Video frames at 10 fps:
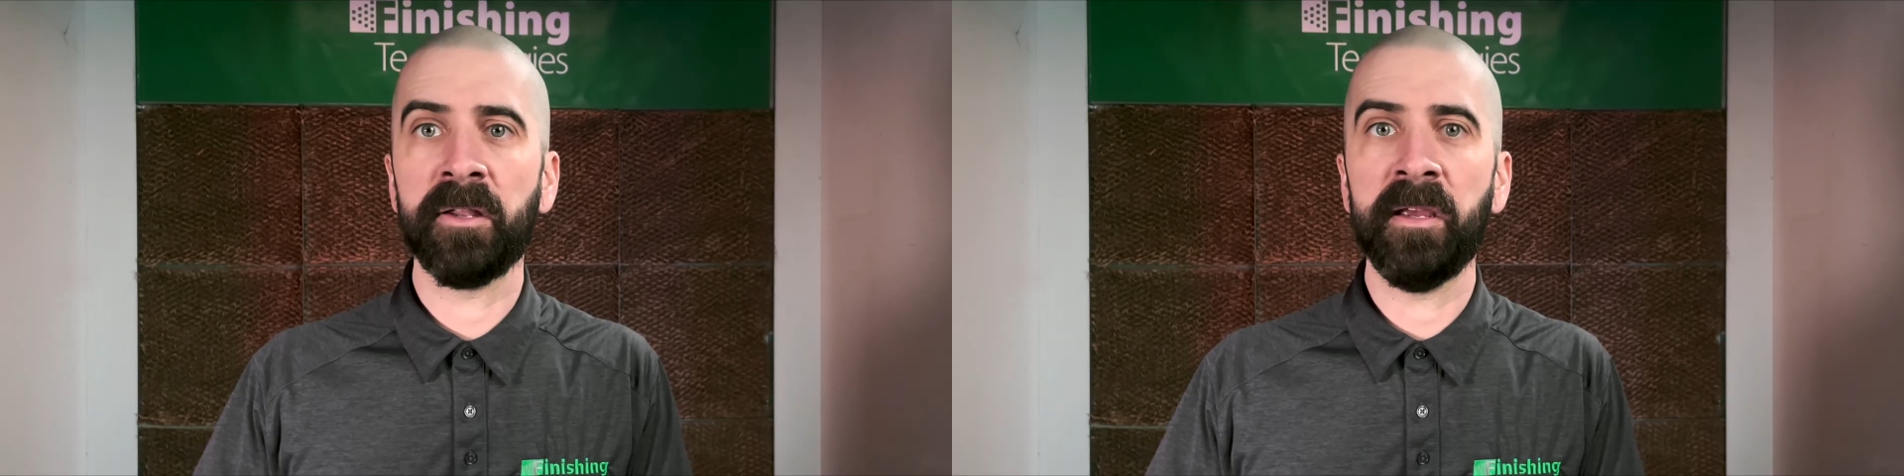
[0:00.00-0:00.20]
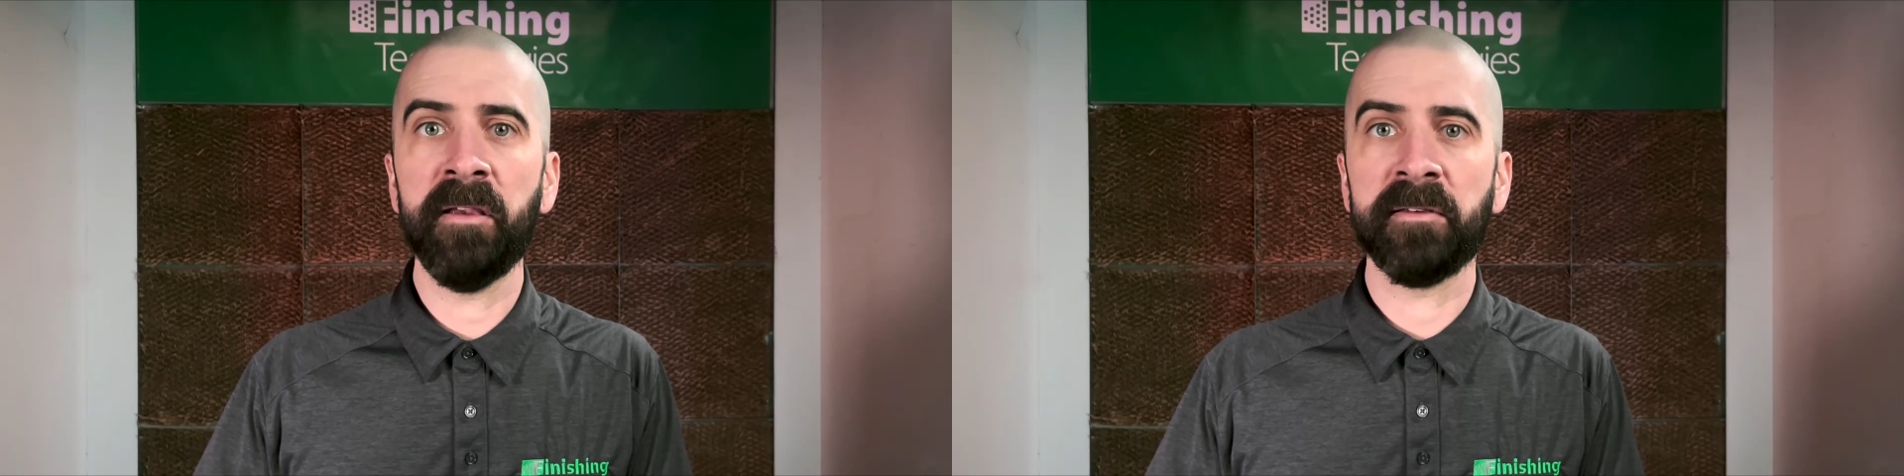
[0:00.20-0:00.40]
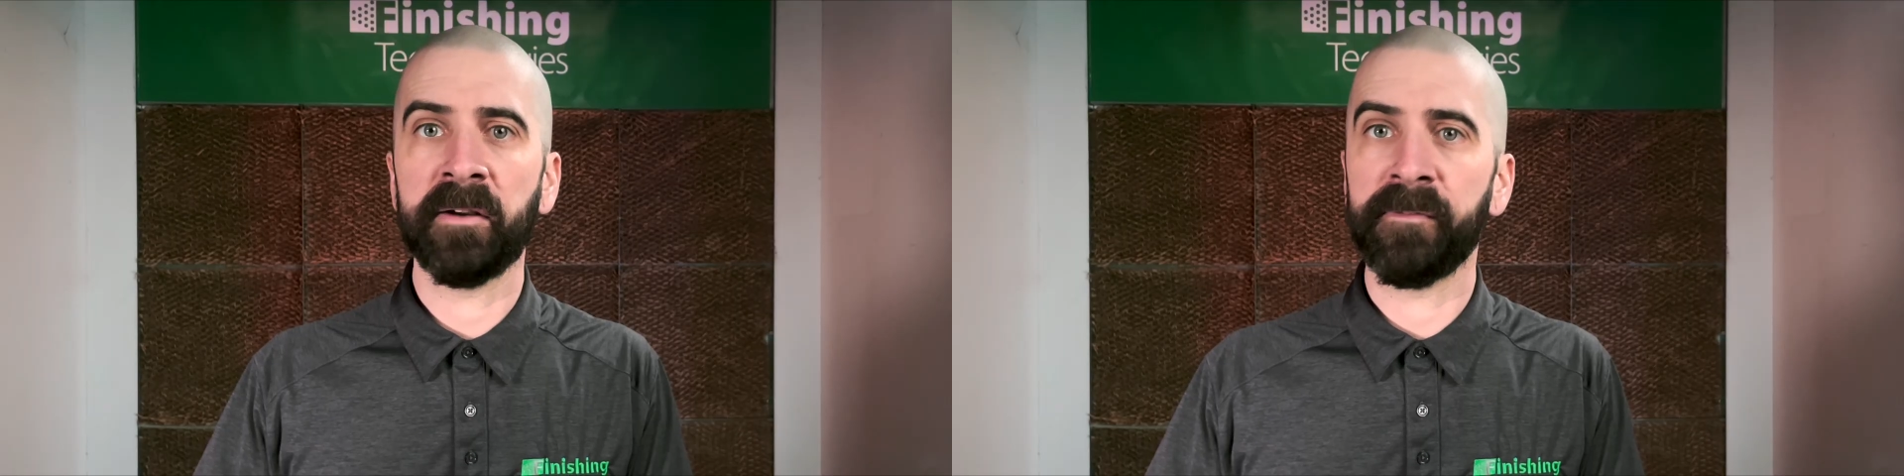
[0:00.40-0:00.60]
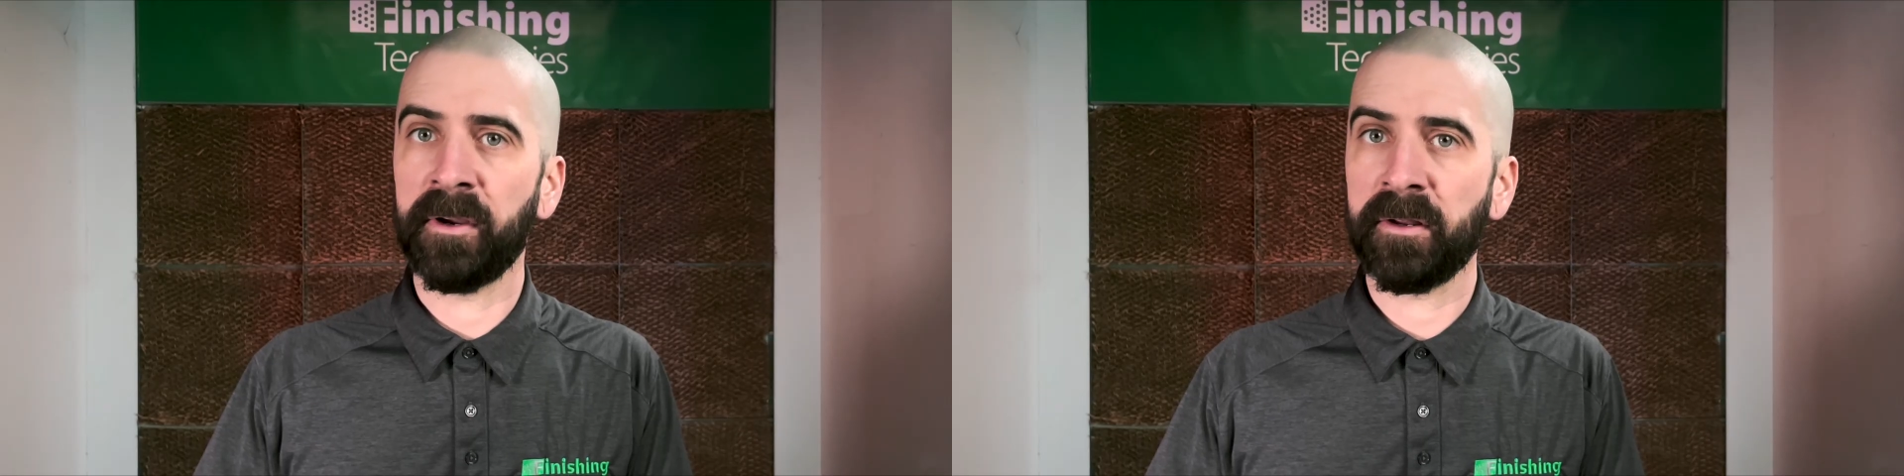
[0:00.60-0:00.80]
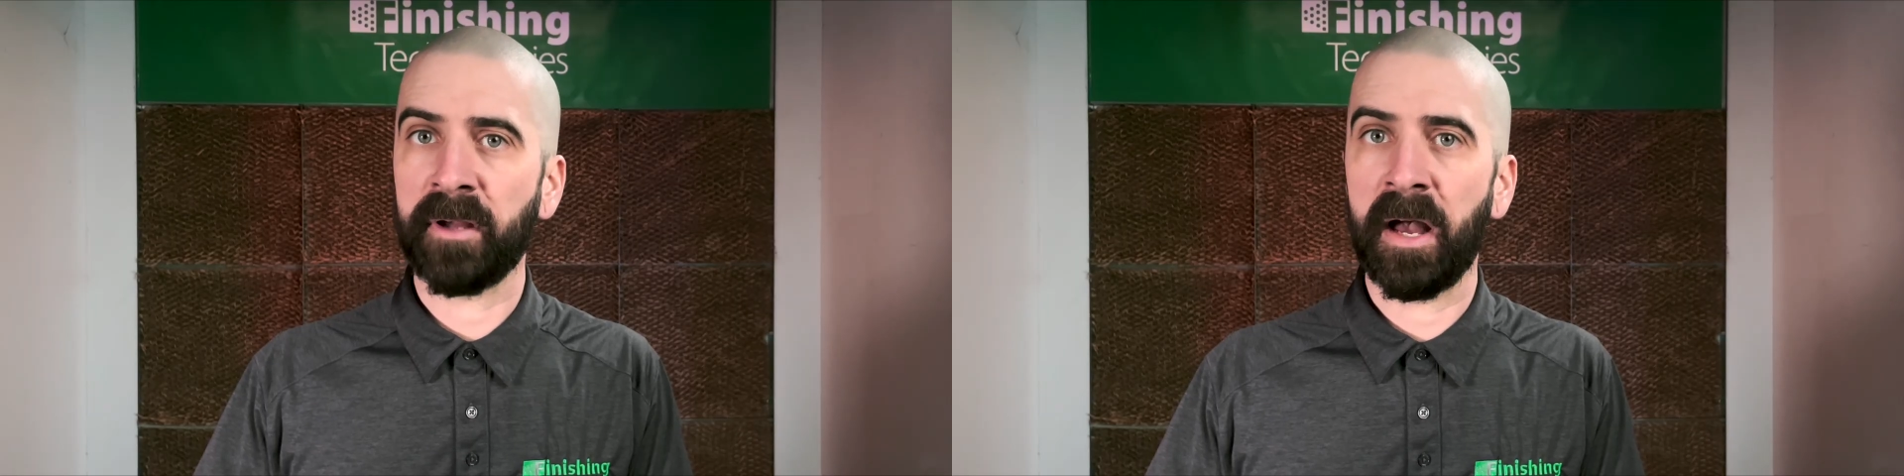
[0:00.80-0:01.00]
easier for
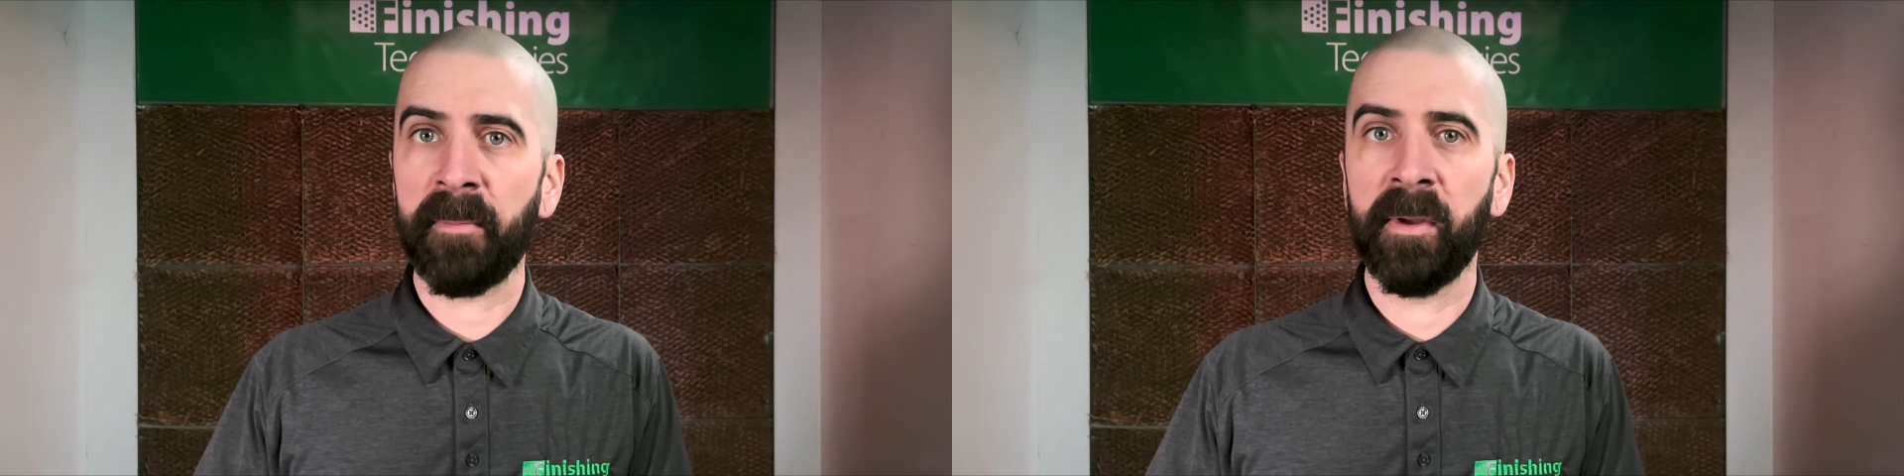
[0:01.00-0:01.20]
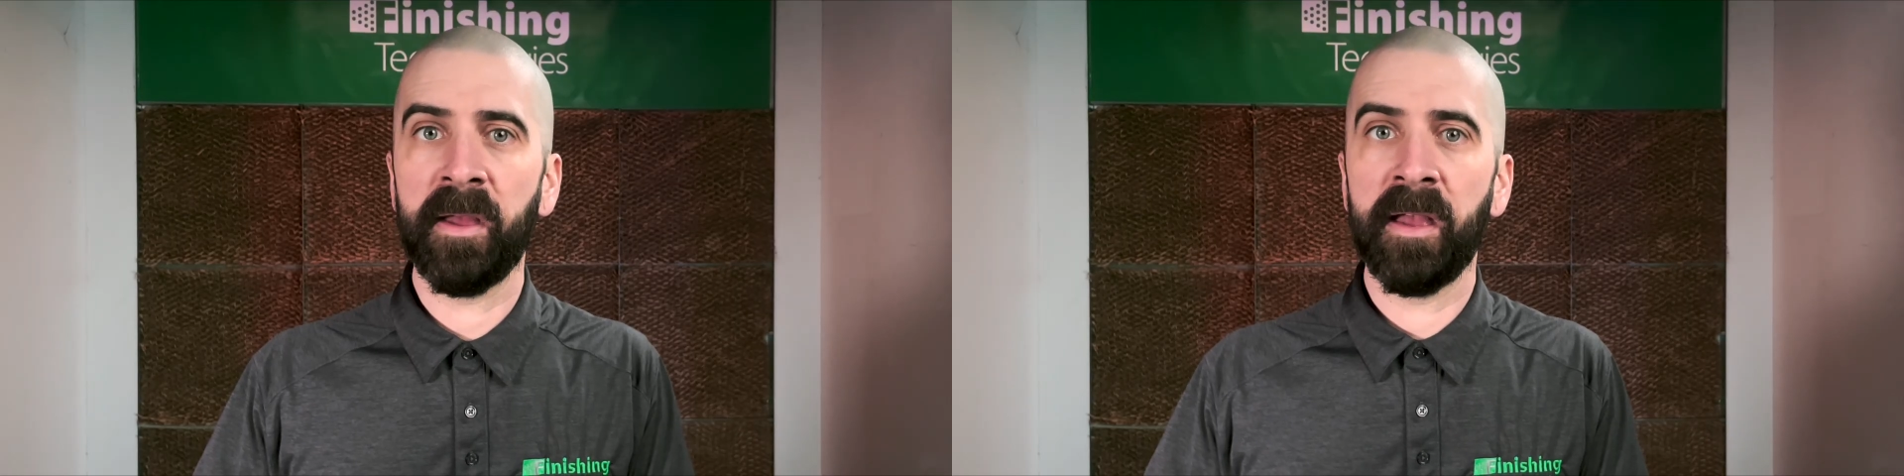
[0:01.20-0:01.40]
your shop,